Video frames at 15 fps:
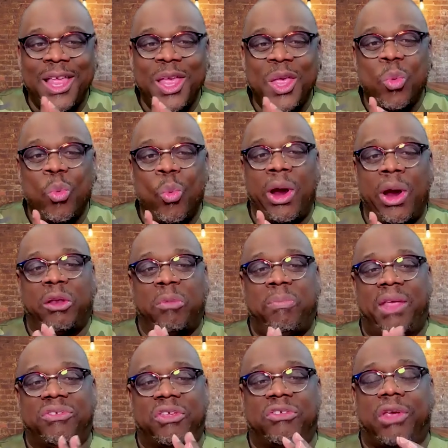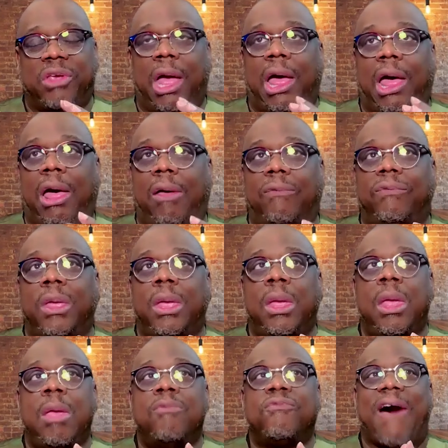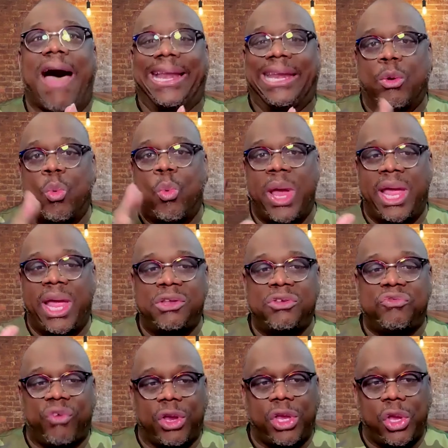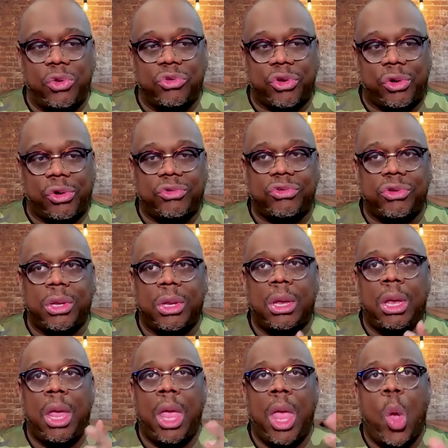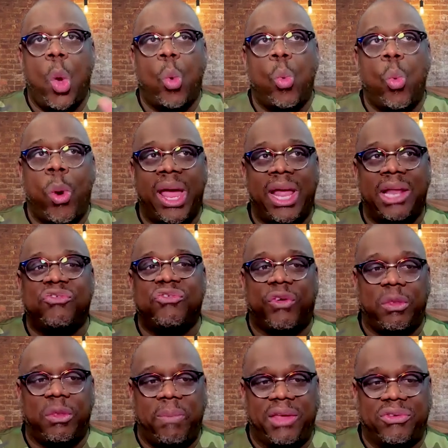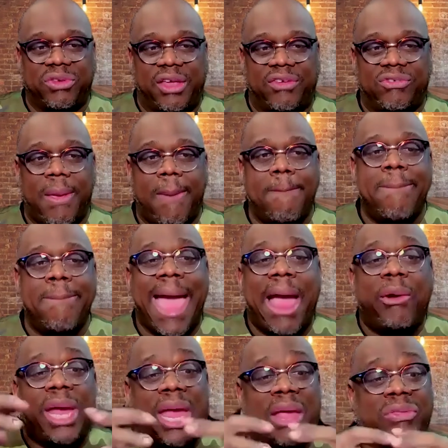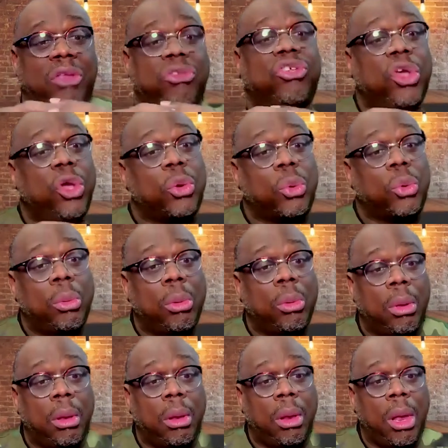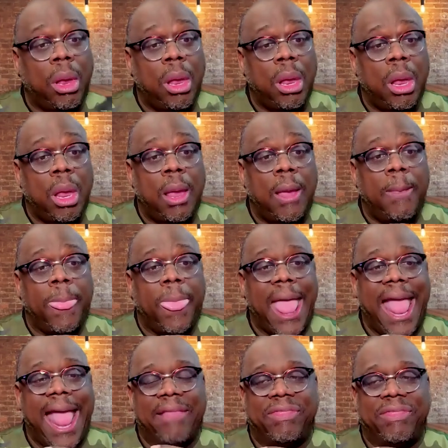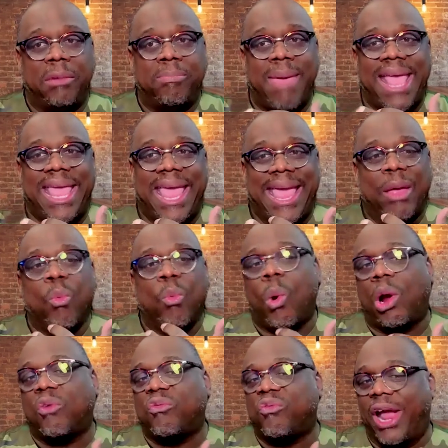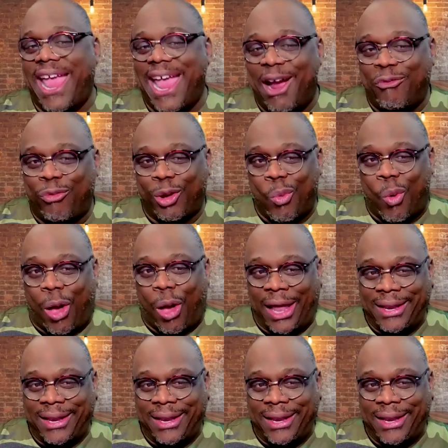We're in the business of finding wins for users, wins for the business, marrying the two, and then making it work for everyone.